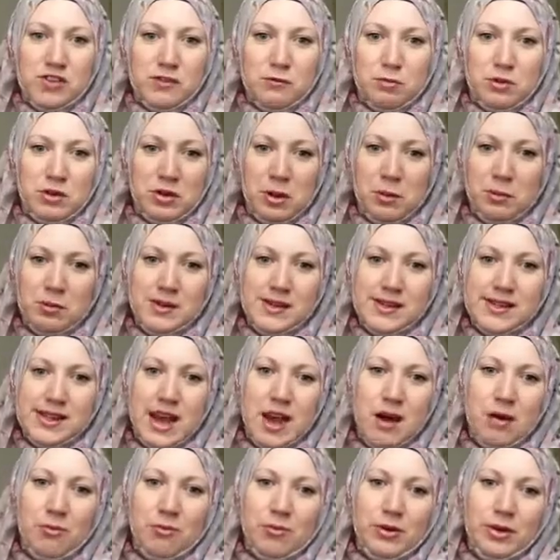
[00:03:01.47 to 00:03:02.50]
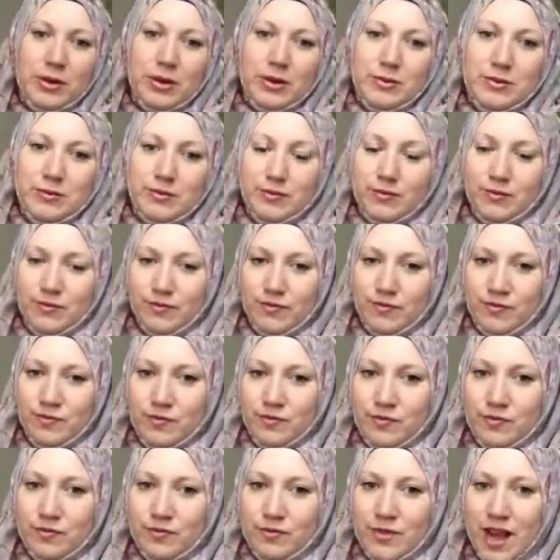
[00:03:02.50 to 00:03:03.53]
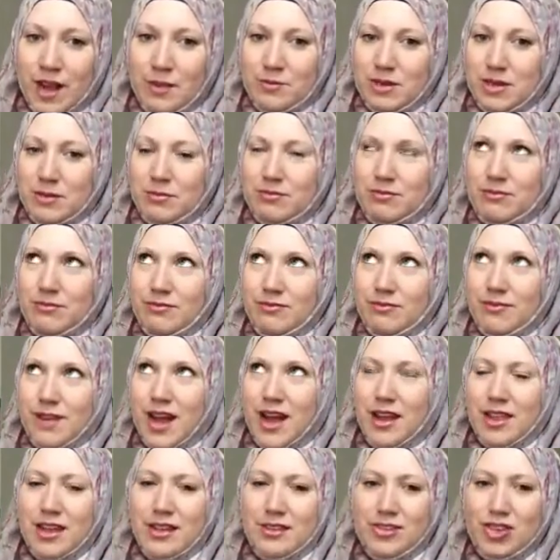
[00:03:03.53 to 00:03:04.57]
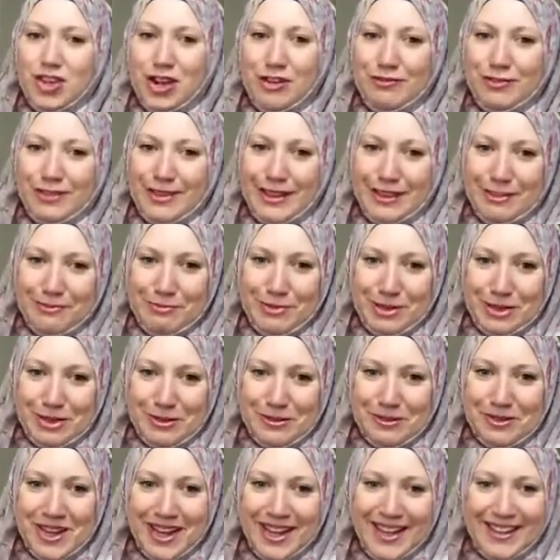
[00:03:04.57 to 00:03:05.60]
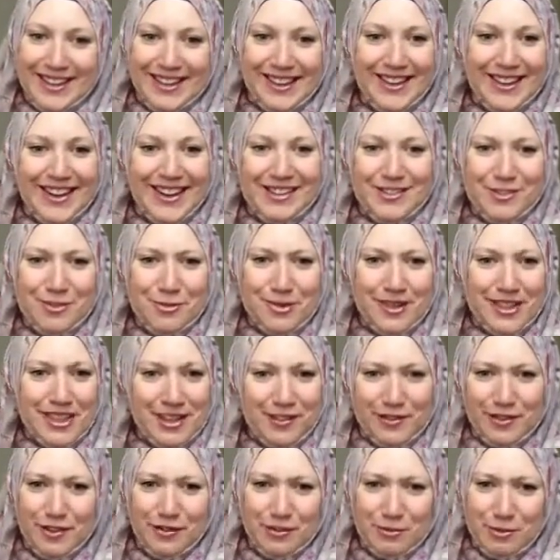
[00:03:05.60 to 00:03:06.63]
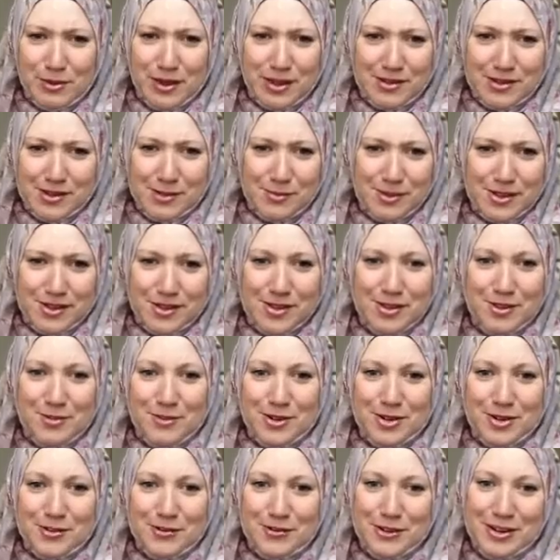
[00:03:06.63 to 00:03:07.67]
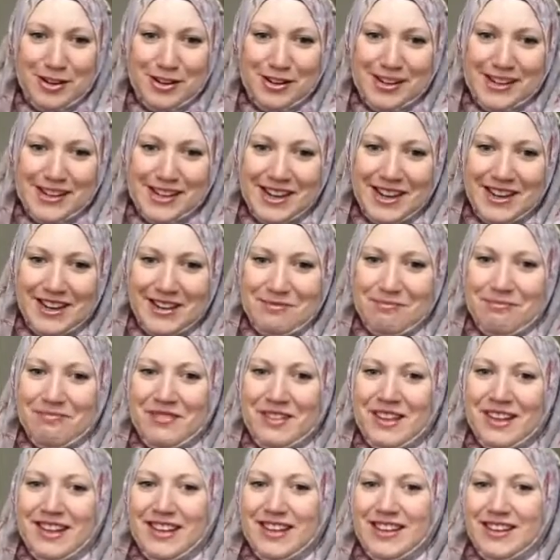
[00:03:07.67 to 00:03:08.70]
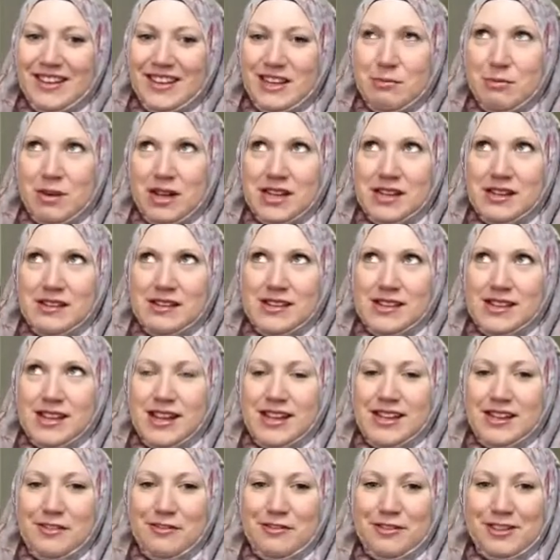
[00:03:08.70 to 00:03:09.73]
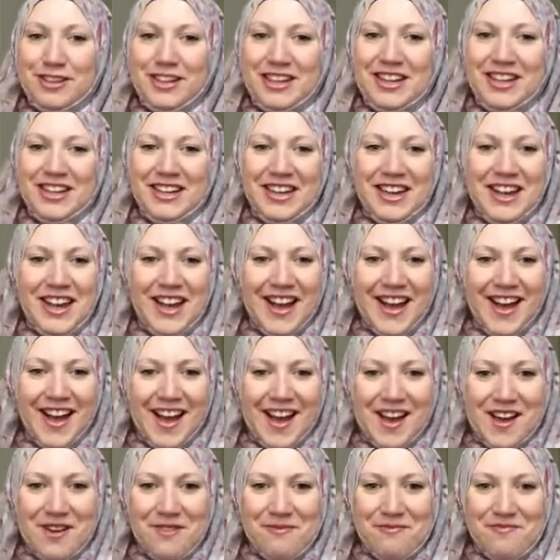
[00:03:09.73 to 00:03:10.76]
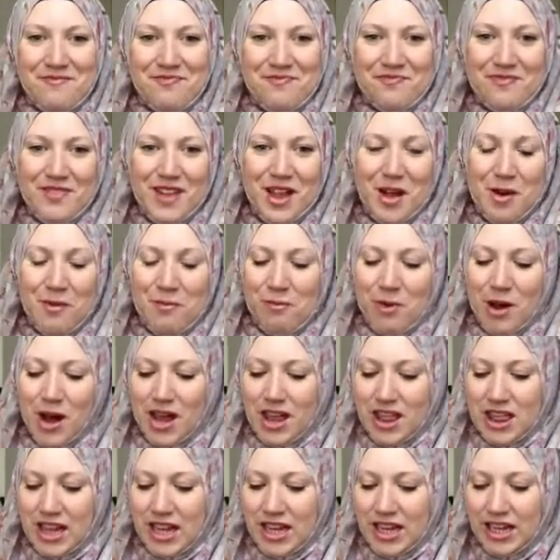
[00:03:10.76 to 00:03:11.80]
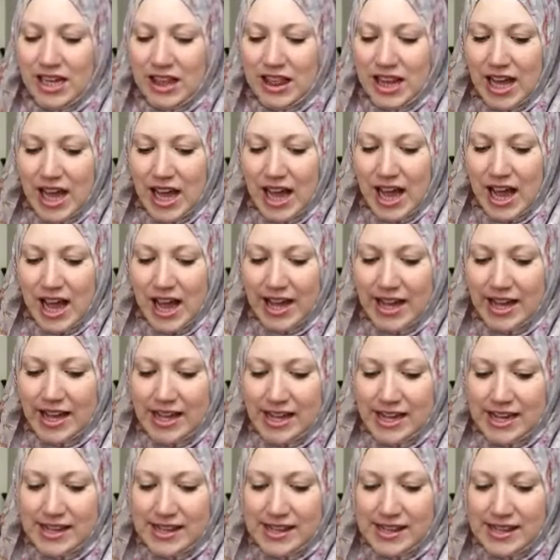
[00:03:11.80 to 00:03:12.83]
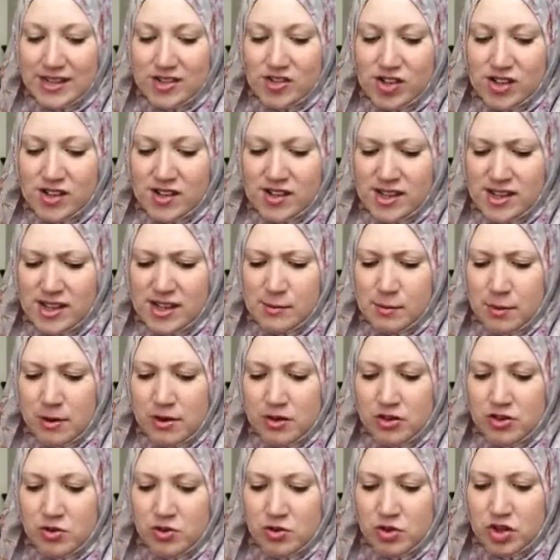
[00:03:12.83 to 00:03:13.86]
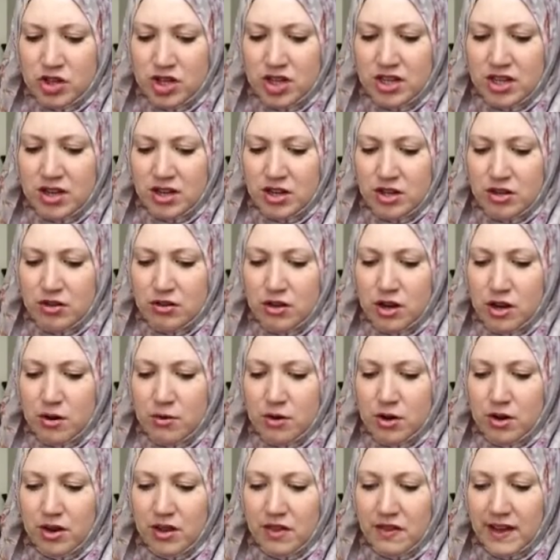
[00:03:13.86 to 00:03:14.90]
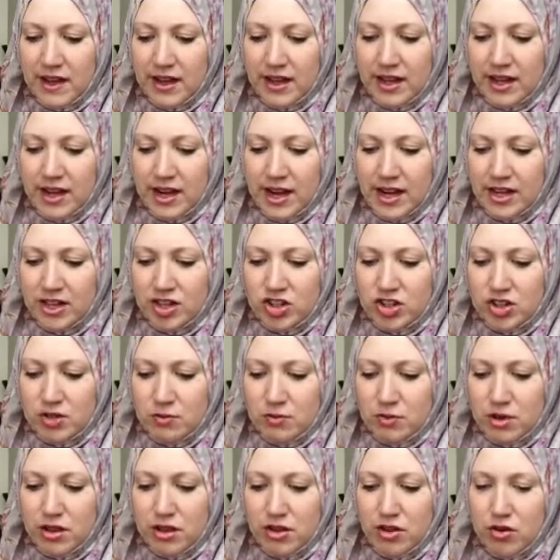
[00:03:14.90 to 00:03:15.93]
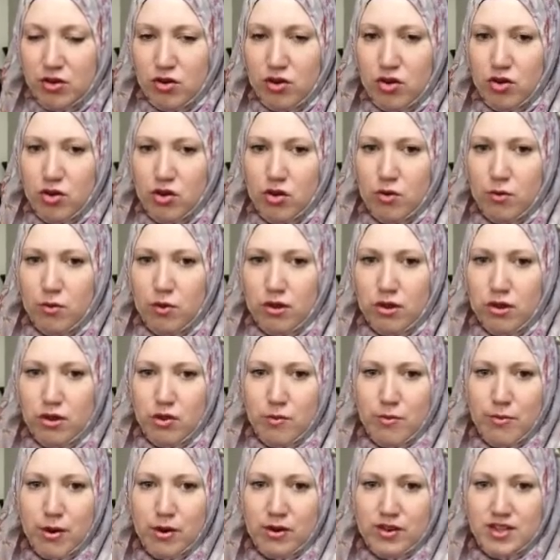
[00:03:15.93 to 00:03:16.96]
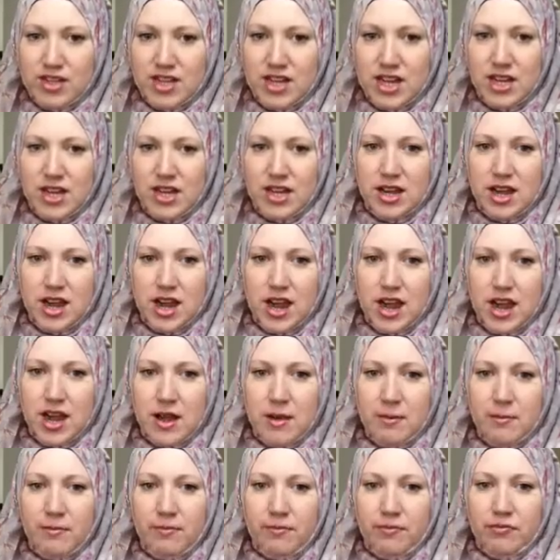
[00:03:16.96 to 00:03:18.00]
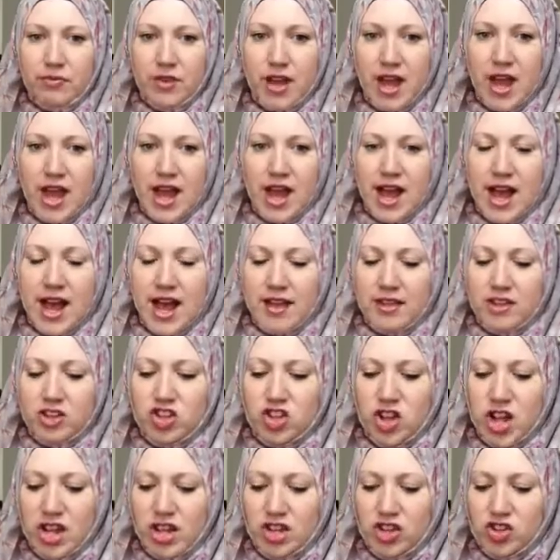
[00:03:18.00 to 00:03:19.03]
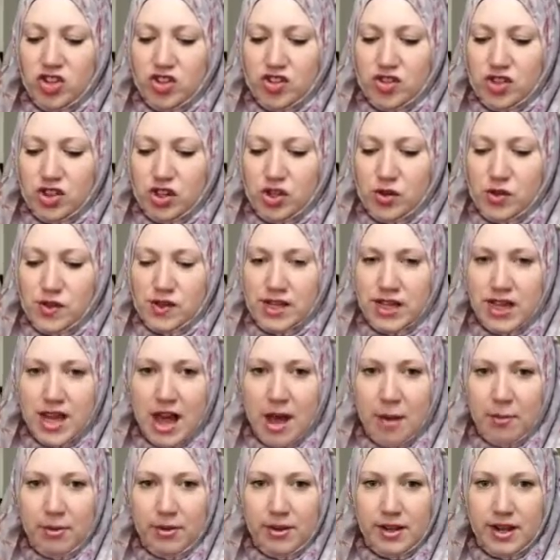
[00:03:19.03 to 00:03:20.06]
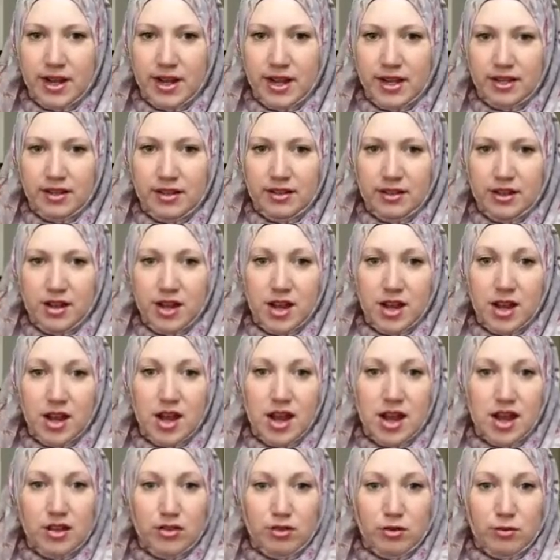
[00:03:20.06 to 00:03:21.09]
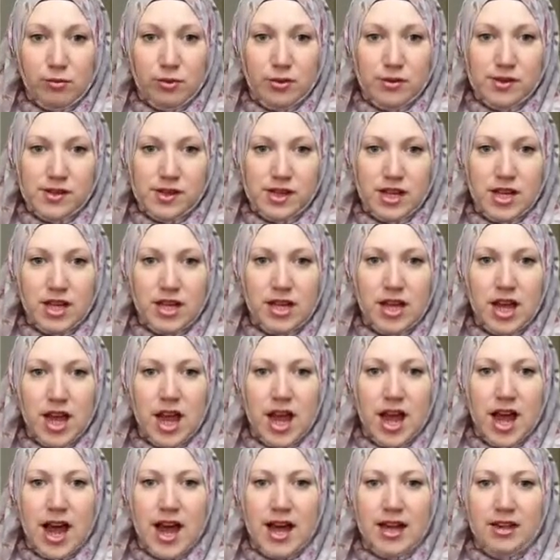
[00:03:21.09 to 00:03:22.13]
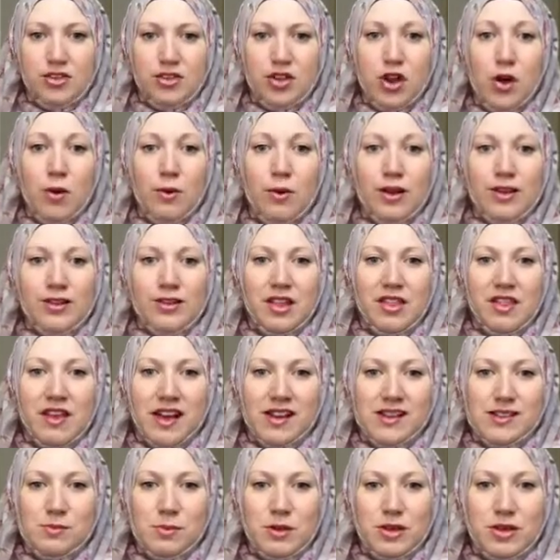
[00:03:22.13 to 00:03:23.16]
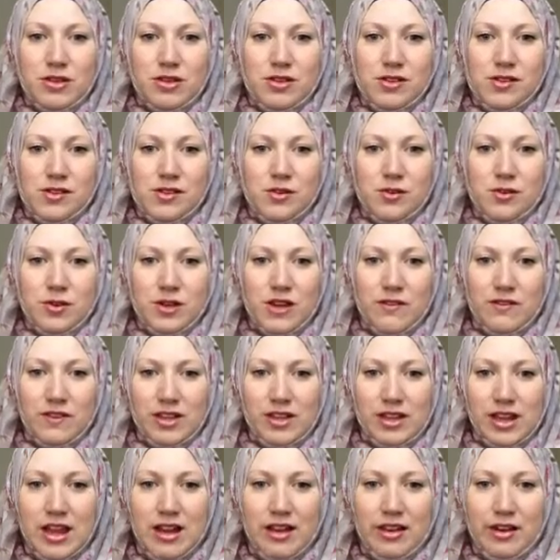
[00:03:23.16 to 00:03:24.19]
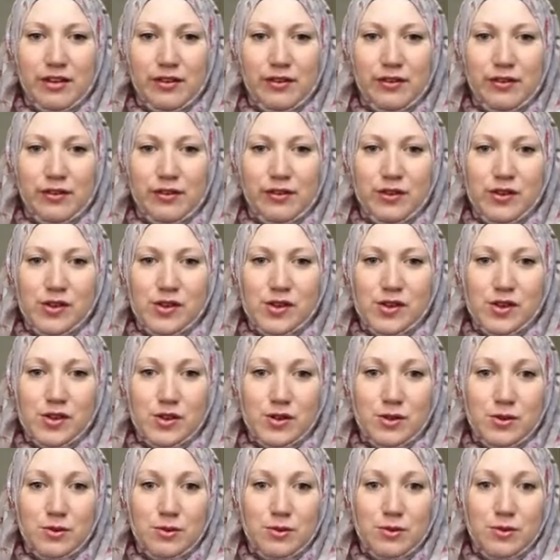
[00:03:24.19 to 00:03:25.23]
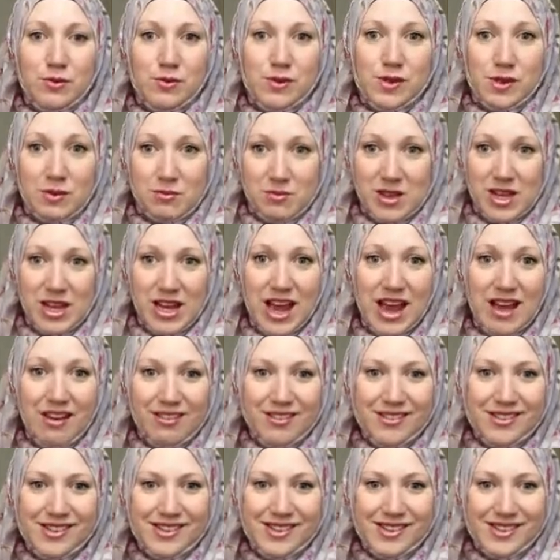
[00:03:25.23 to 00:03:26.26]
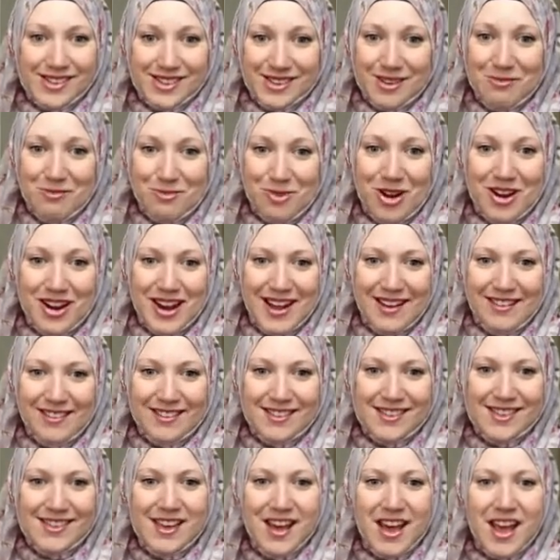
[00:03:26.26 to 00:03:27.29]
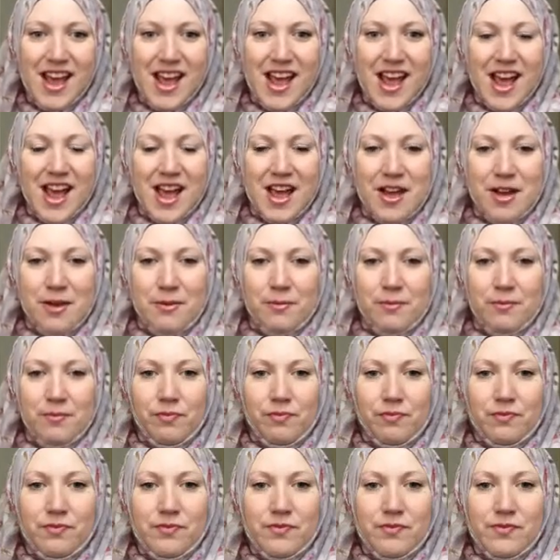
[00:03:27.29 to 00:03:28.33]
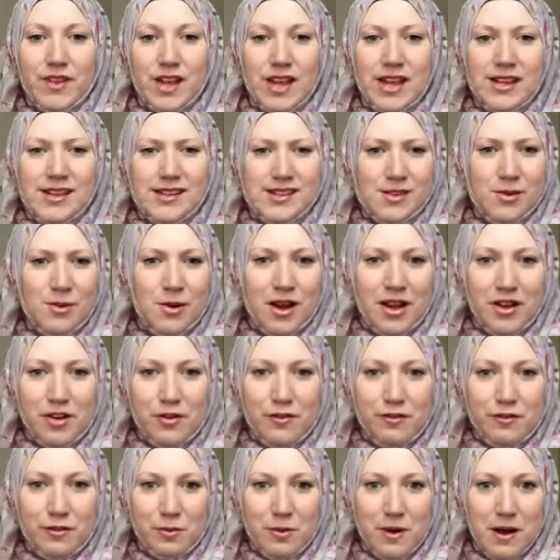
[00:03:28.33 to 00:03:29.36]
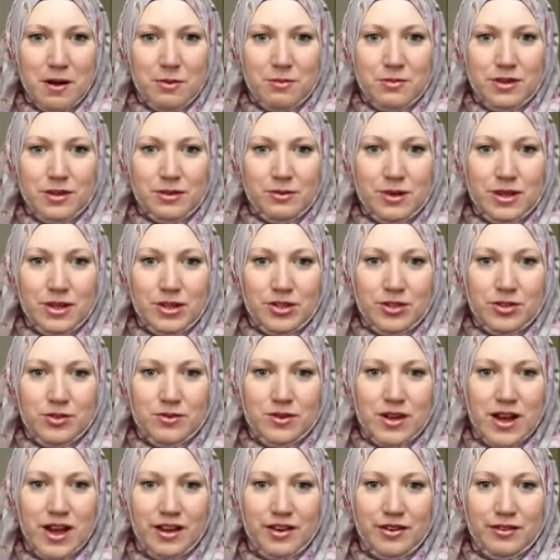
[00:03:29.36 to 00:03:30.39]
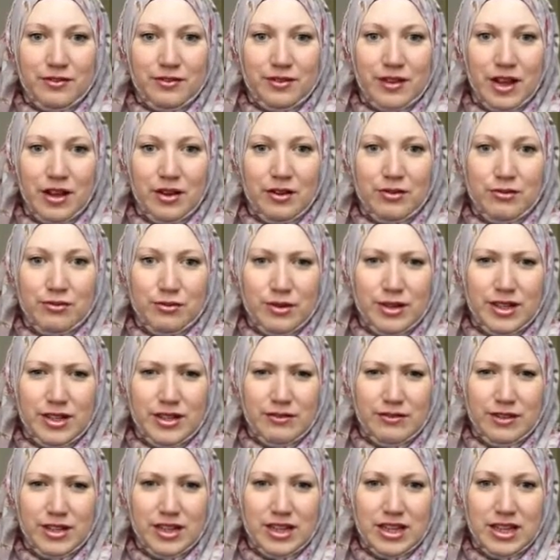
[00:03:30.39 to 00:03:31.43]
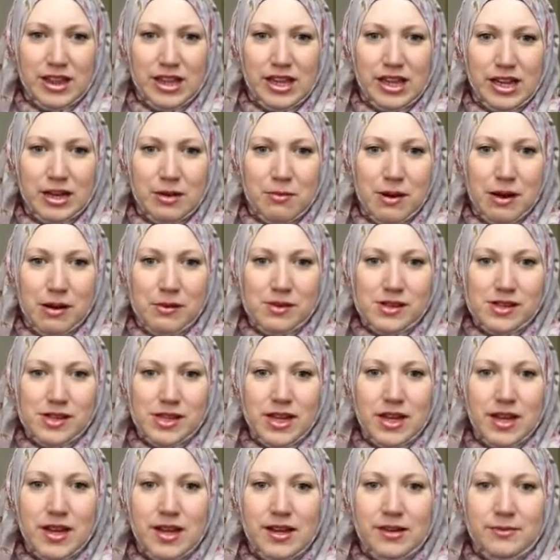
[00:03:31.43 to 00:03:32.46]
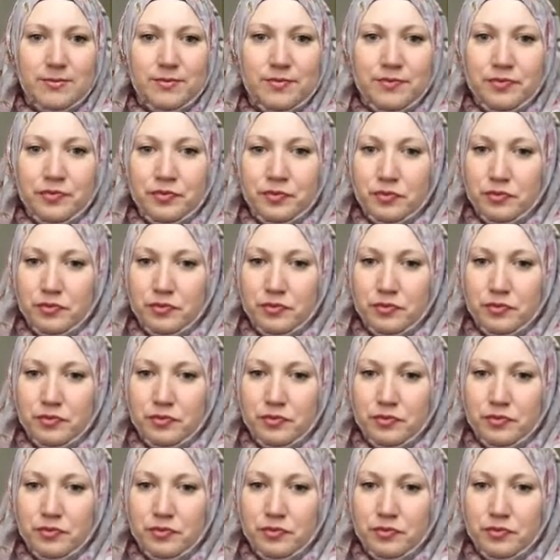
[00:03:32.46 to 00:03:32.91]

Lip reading: have been up and down, but I mean, I think generally I've been okay. Like, I don't think I've given my husband too much of a hard time. He might say differently. But I think that it's just the spiritual journey that you go on, and that connection with your body, and the changes that you see happening in your body, and knowing that that's because you're giving life to something else and someone else, it's quite overwhelming when you kind of like really, really think about it. And